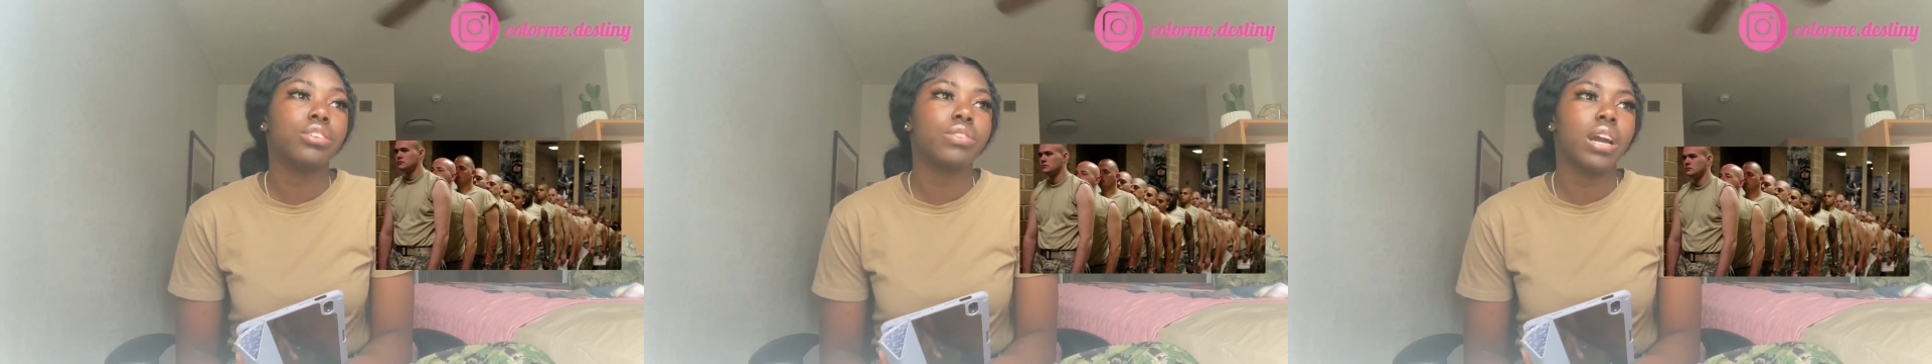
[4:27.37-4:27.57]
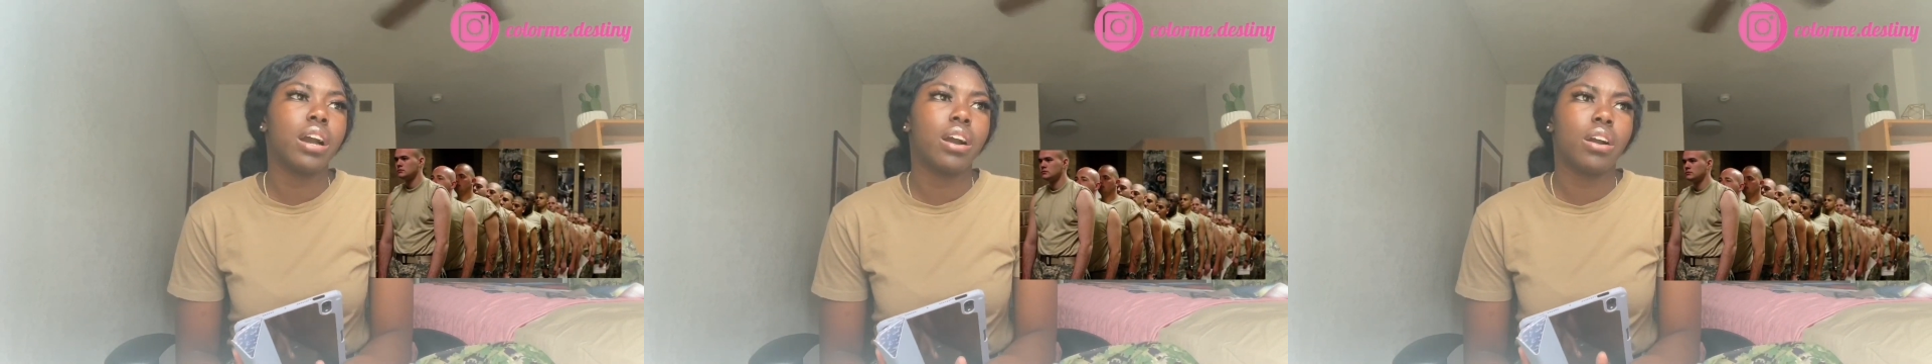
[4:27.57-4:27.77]

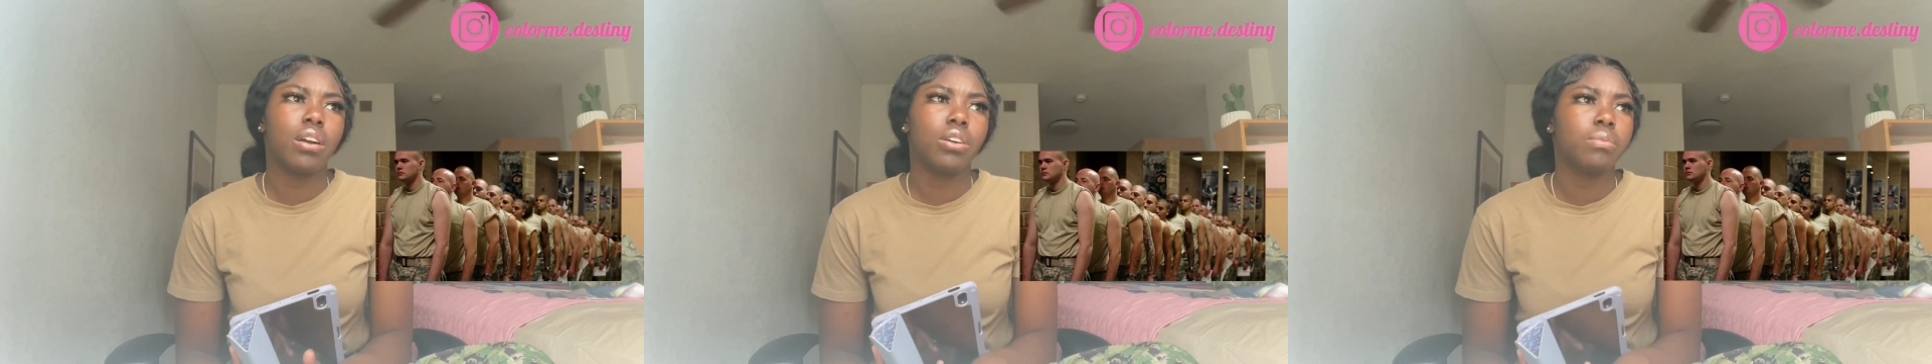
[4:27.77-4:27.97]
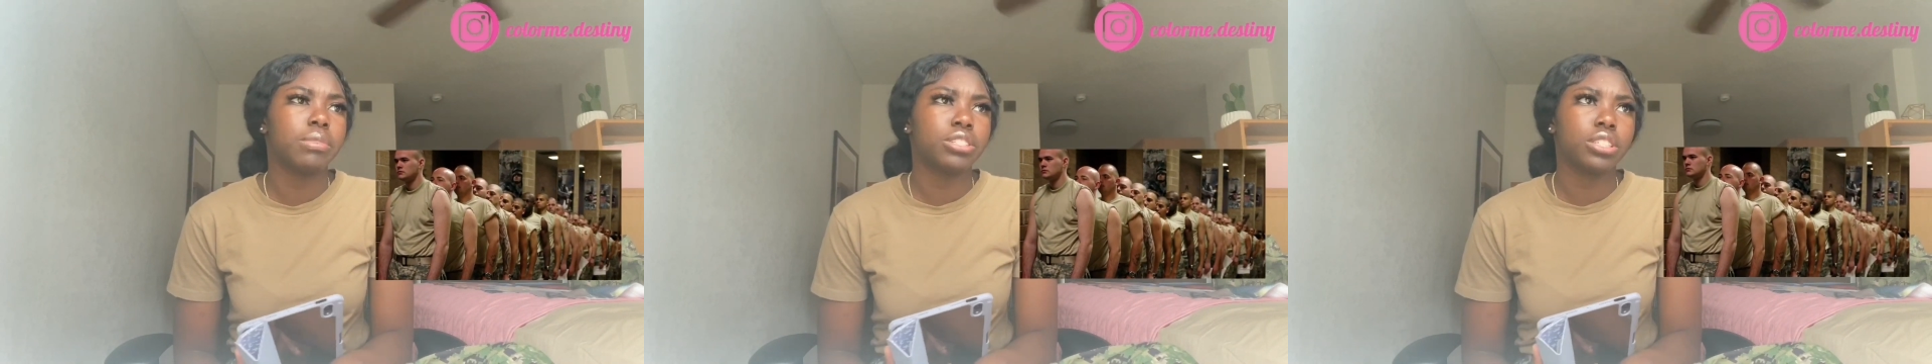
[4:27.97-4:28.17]
You got a
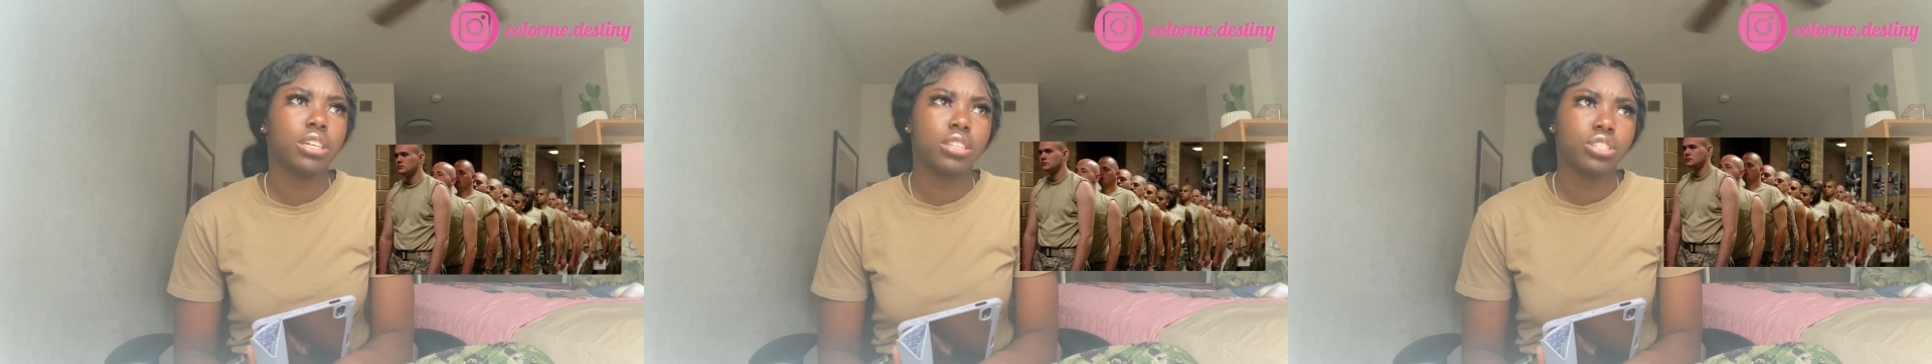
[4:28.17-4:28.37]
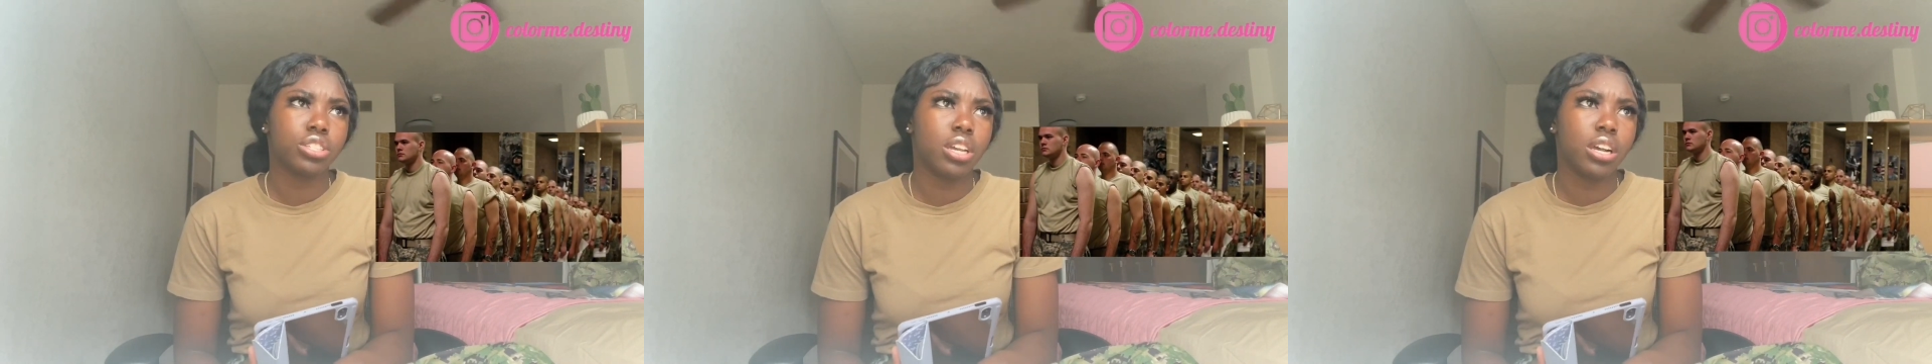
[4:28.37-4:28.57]
whole bunch of
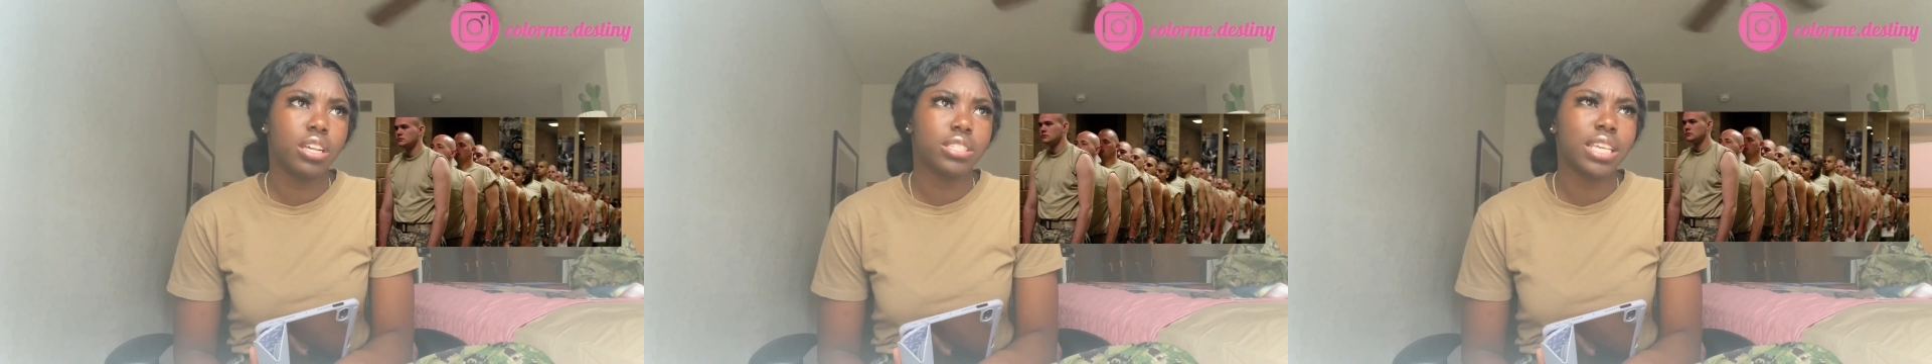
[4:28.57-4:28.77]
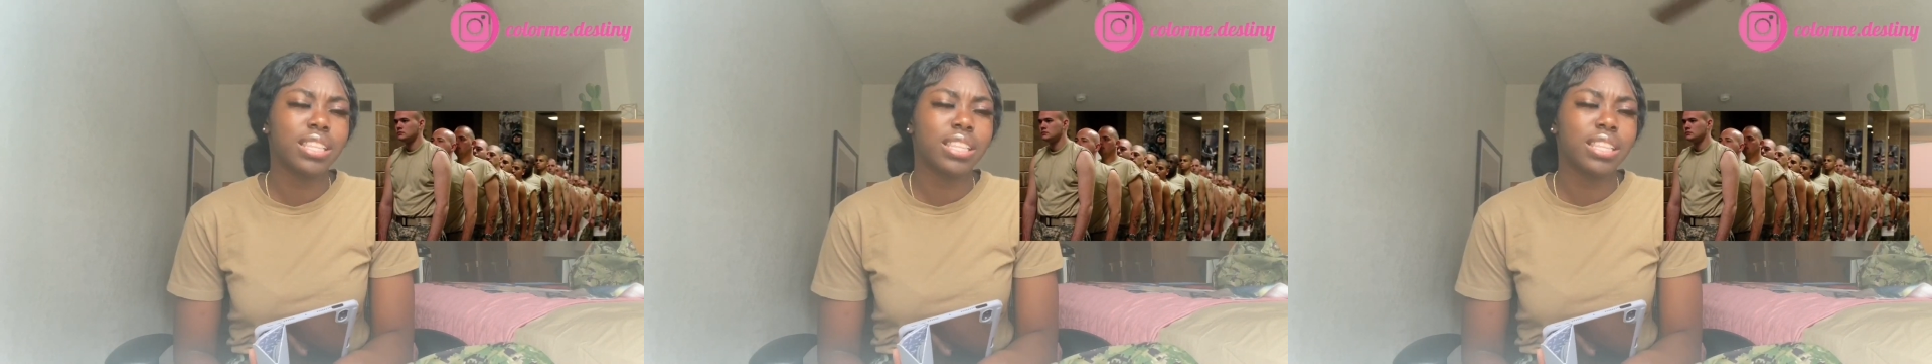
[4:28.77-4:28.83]
other shots.